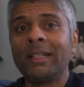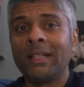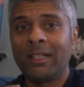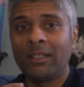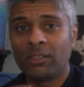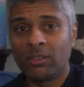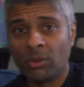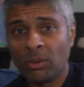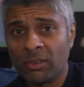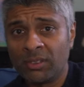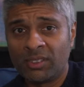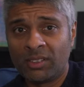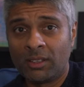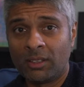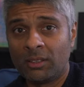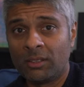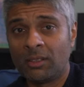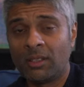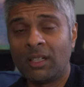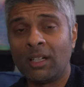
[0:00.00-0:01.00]
It's
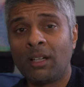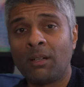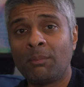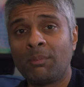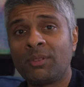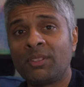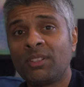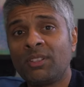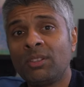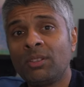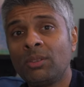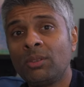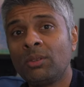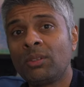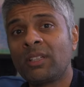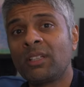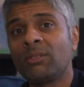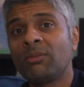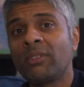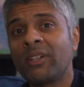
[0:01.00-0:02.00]
also up to
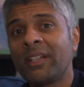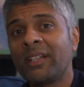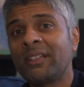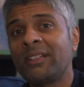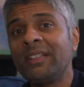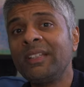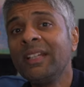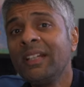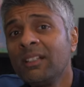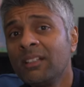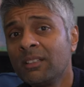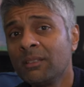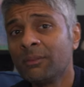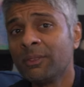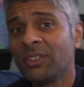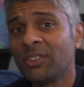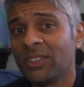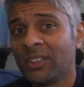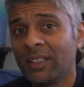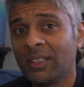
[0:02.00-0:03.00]
conveying the
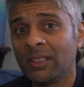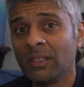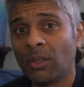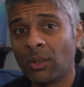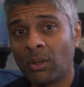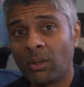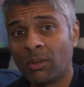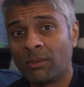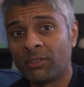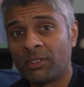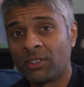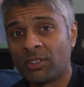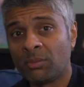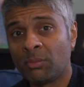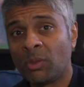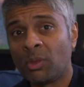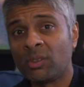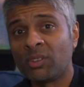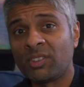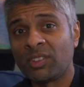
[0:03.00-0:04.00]
intimacy of a
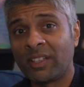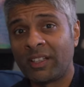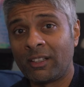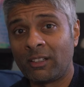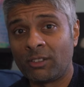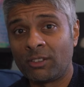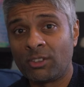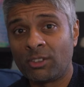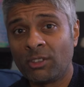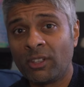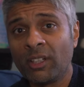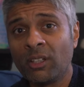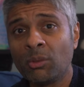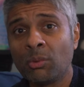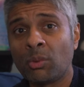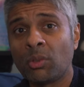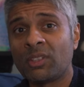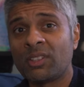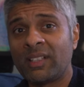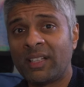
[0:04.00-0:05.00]
small scale string
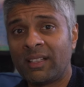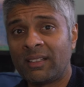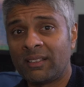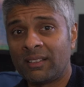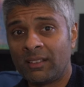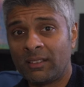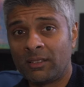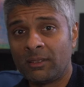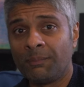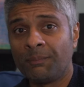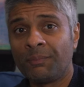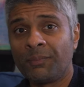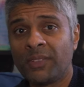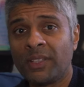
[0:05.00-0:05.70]
quartet, though.